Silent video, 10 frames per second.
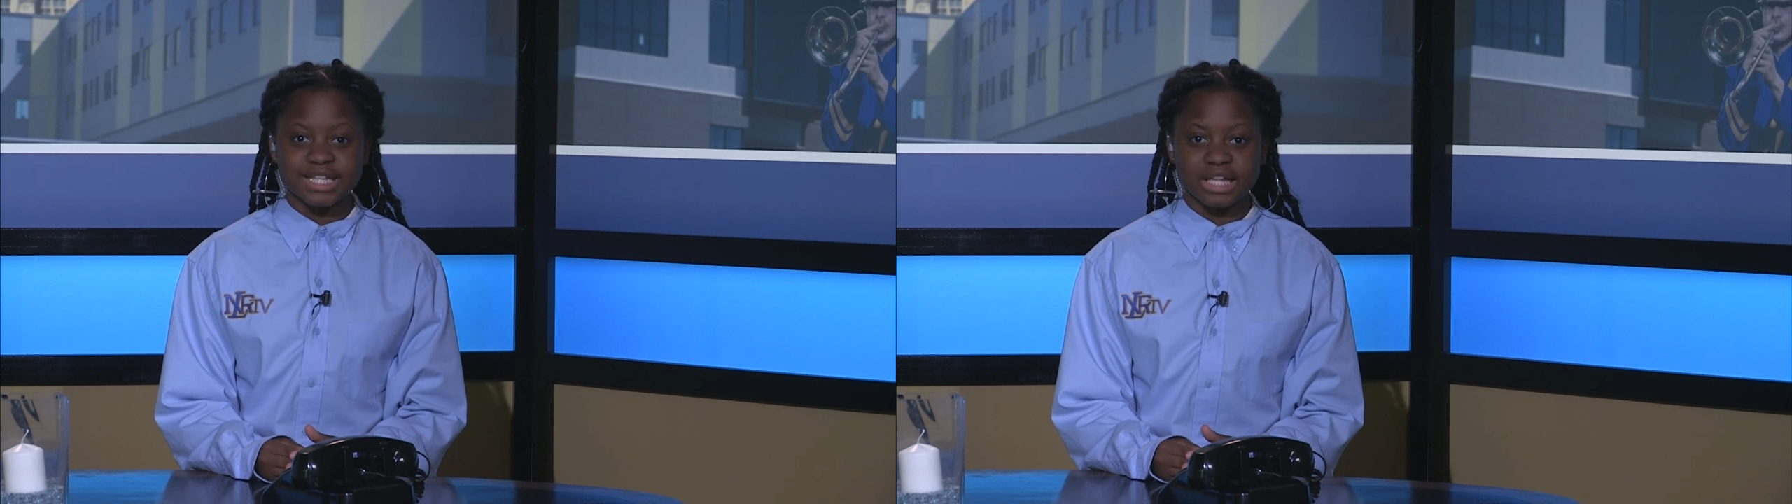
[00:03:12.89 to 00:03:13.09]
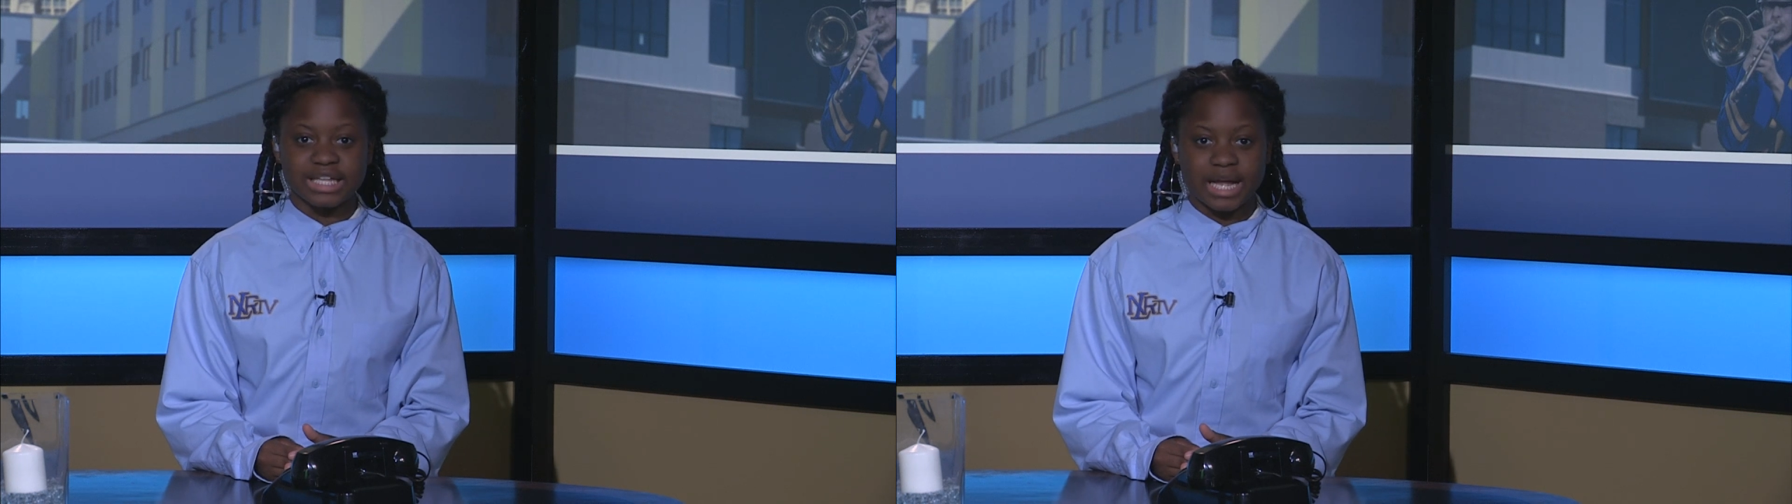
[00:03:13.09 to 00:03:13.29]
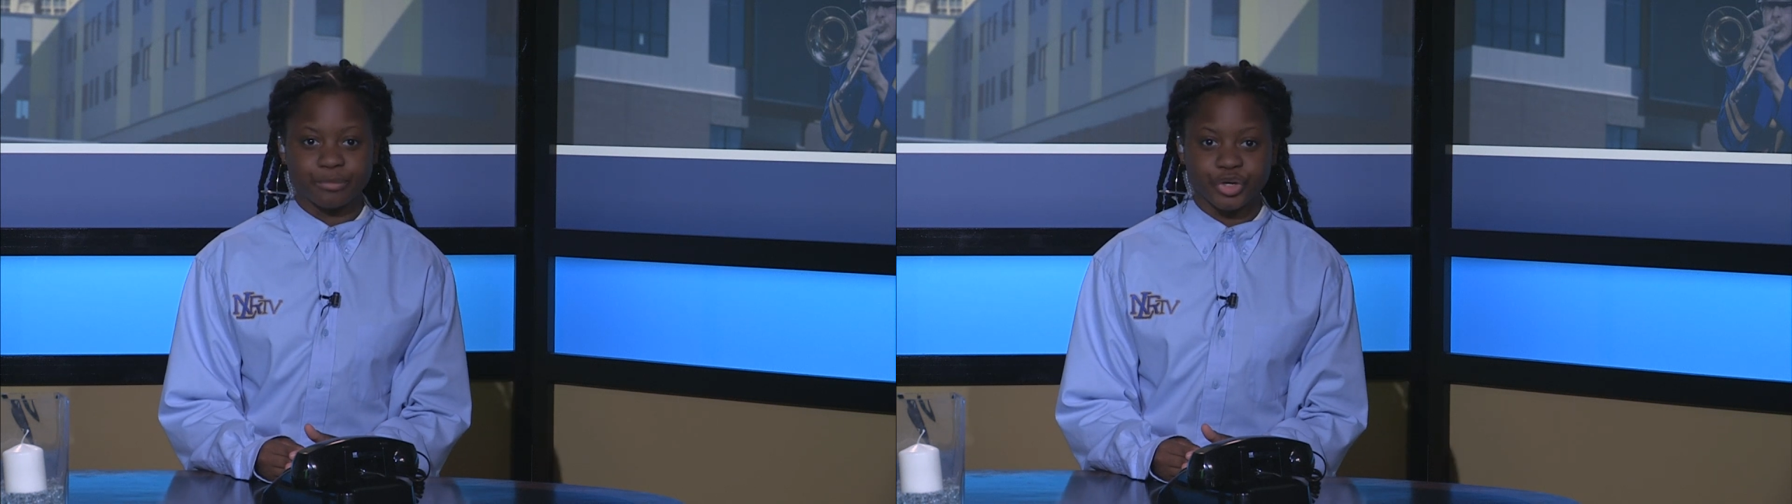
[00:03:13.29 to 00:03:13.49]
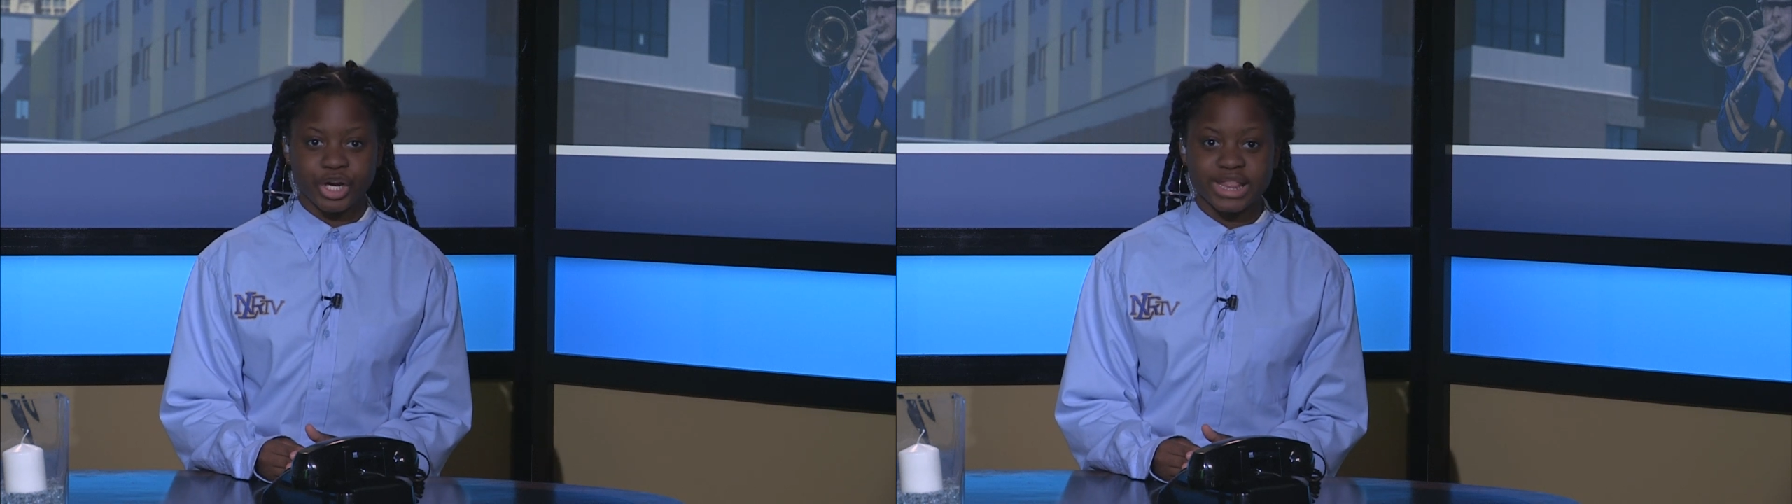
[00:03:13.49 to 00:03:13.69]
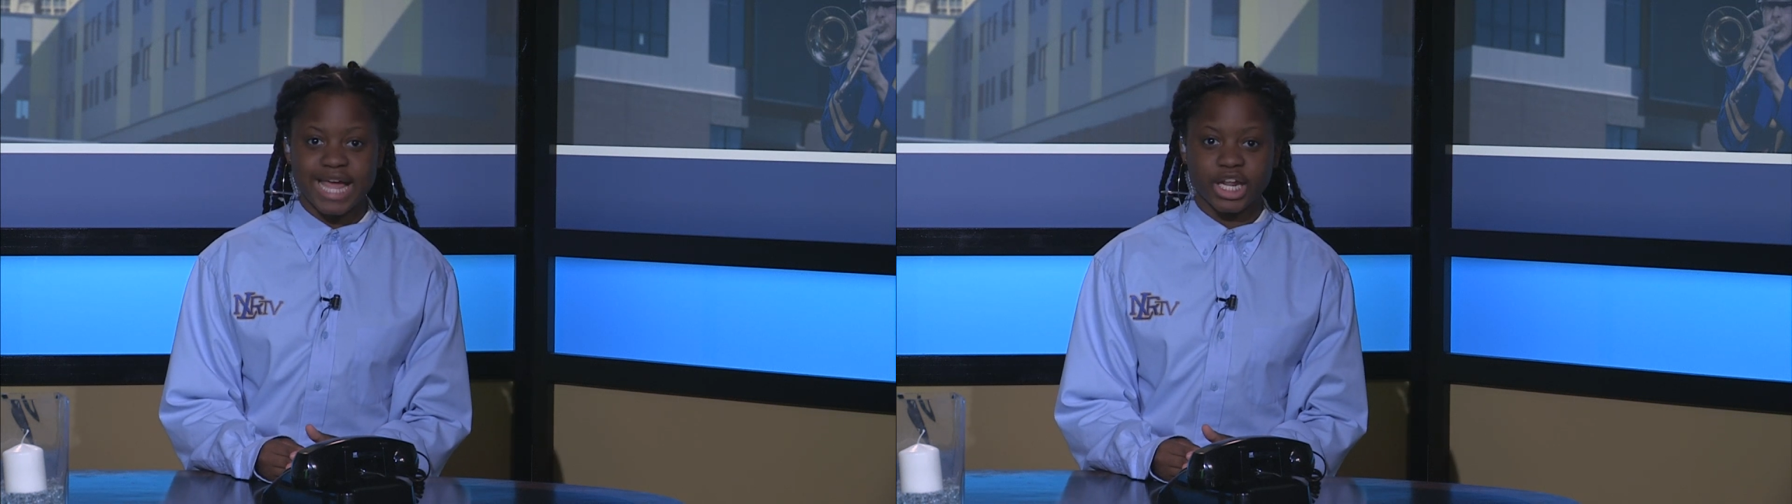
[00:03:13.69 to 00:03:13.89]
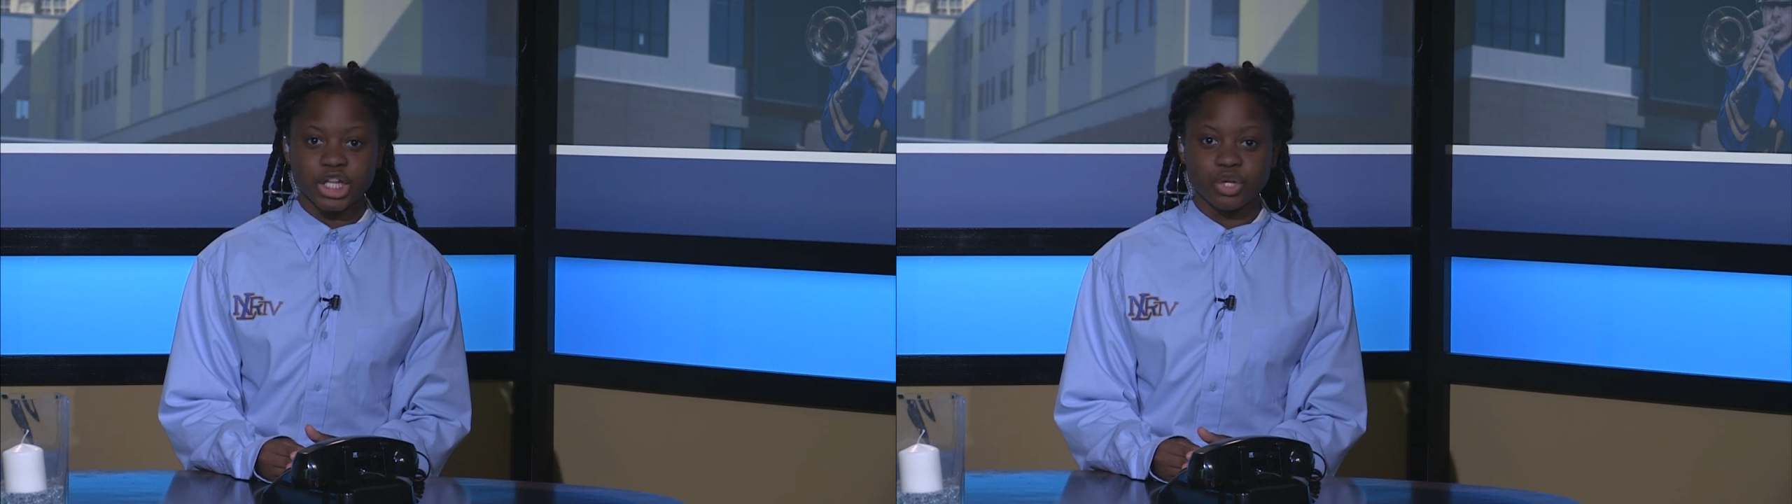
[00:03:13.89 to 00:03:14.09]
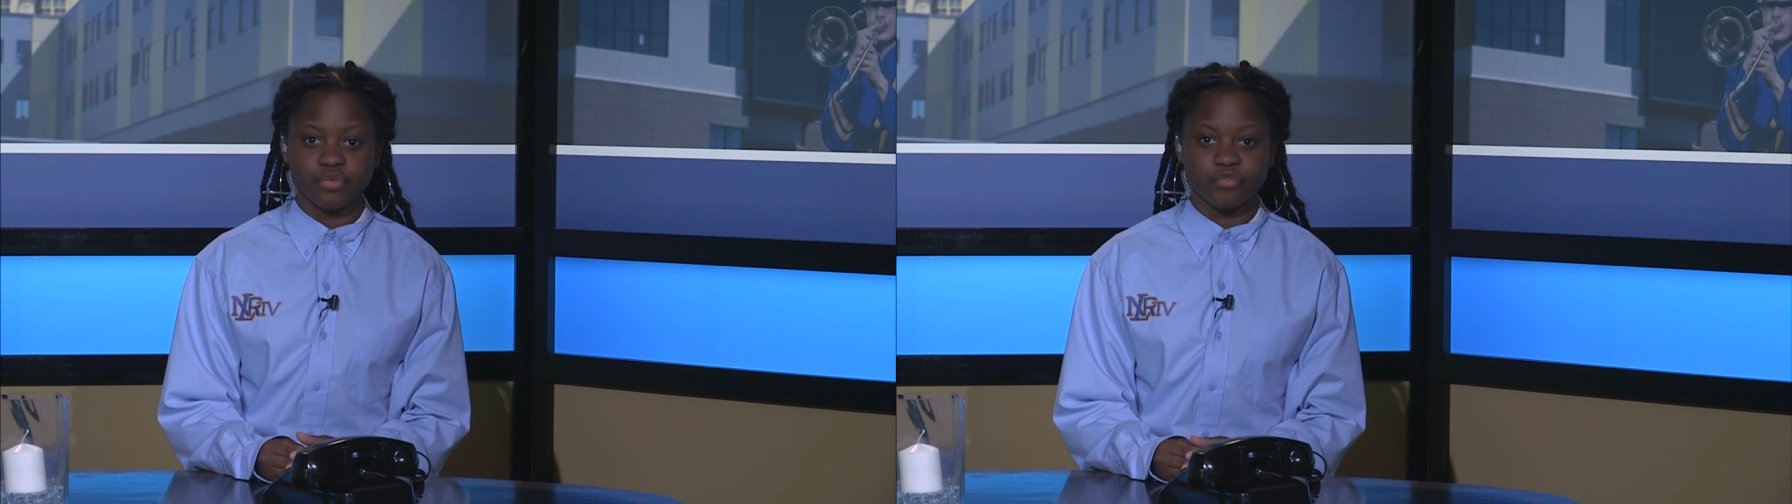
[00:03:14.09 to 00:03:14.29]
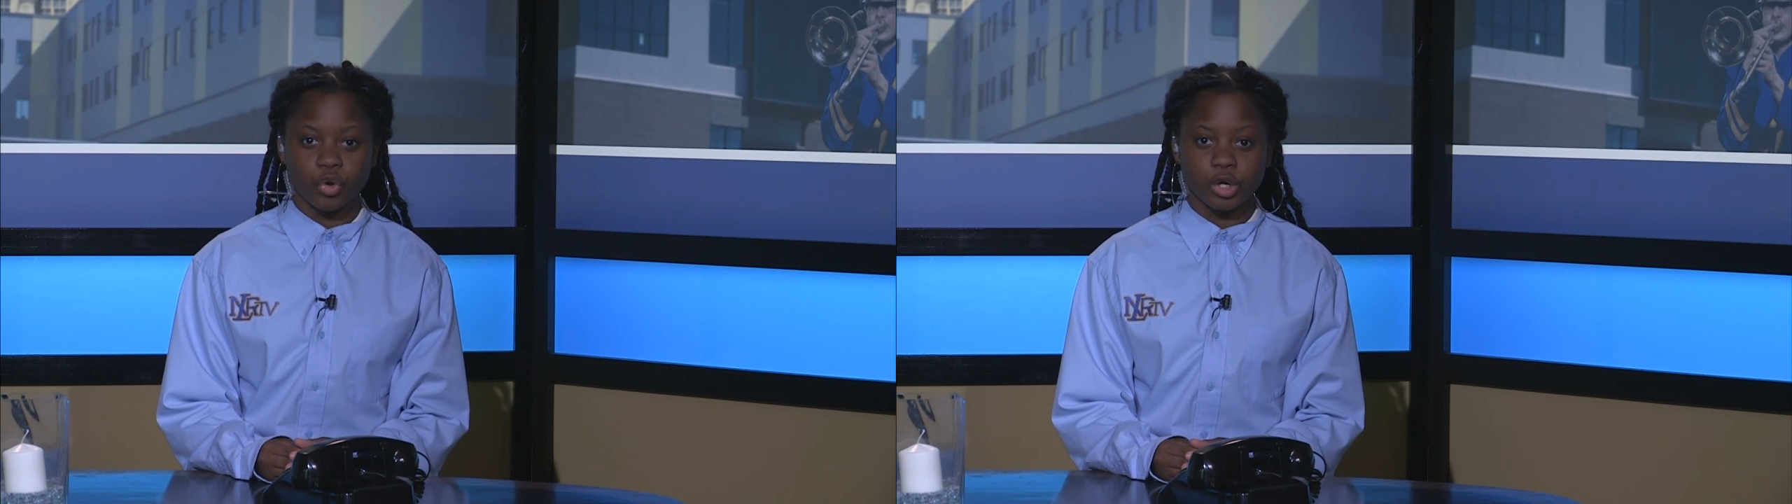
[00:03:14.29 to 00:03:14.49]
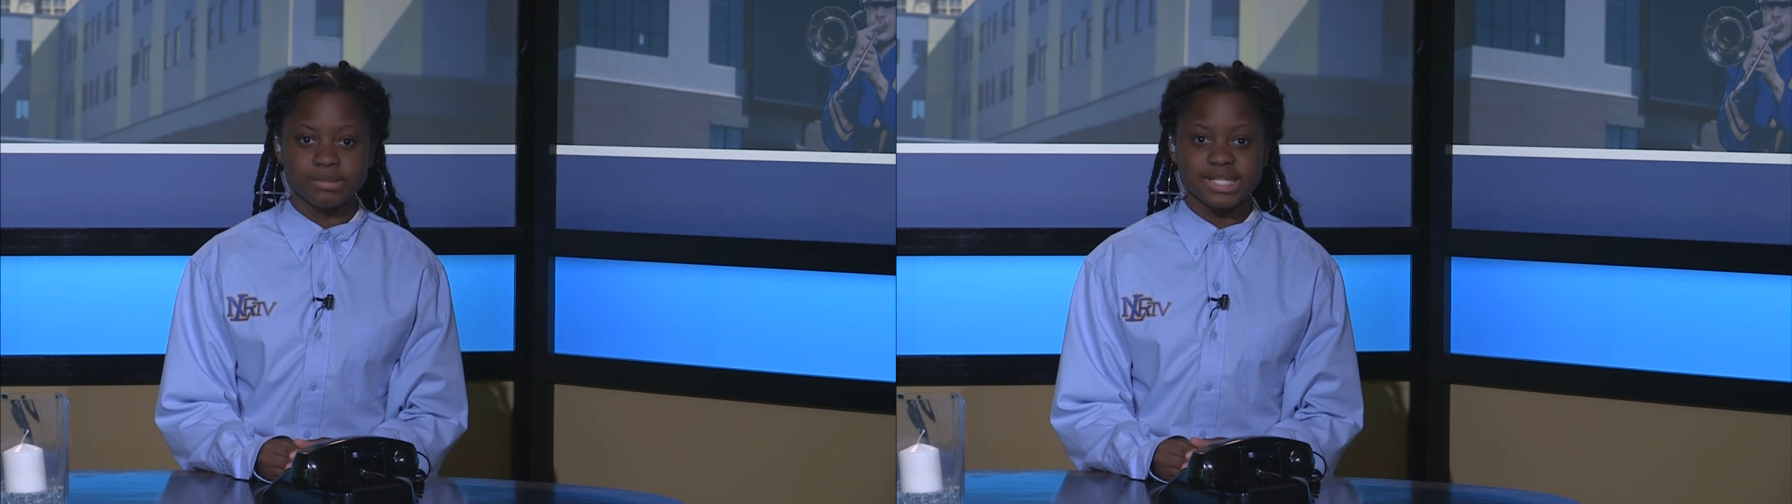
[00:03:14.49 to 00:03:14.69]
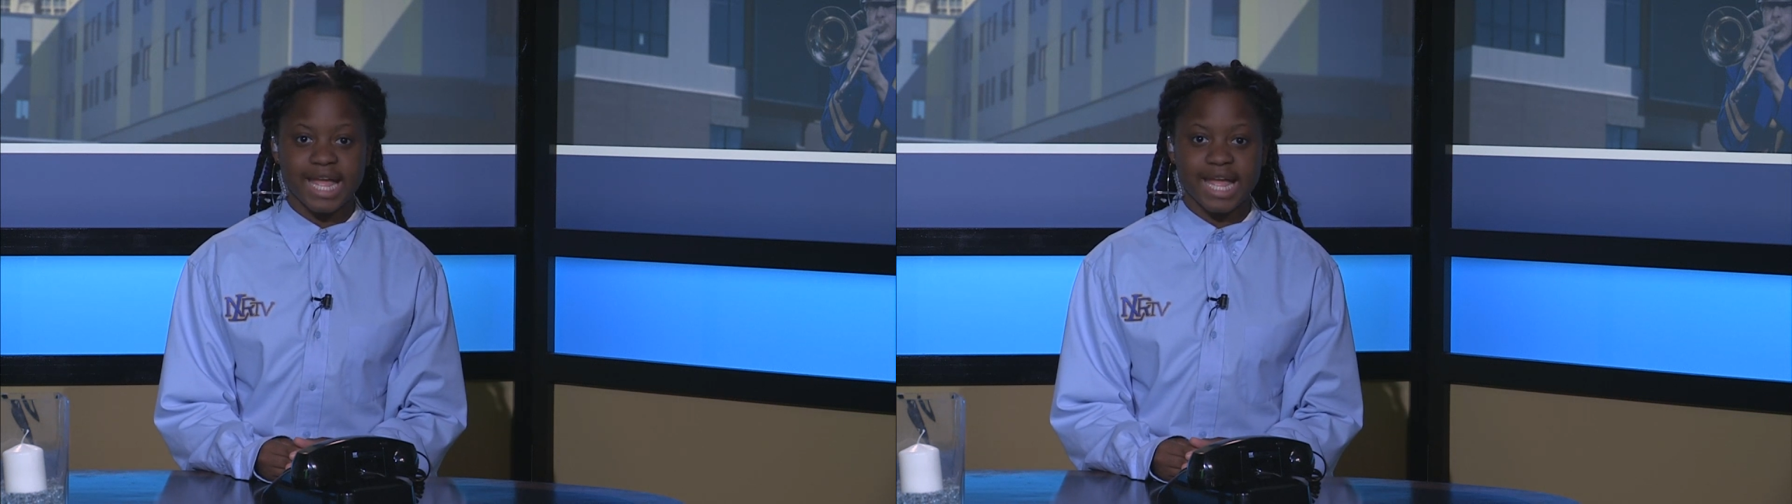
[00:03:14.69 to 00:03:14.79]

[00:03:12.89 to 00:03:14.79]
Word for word: library that include forms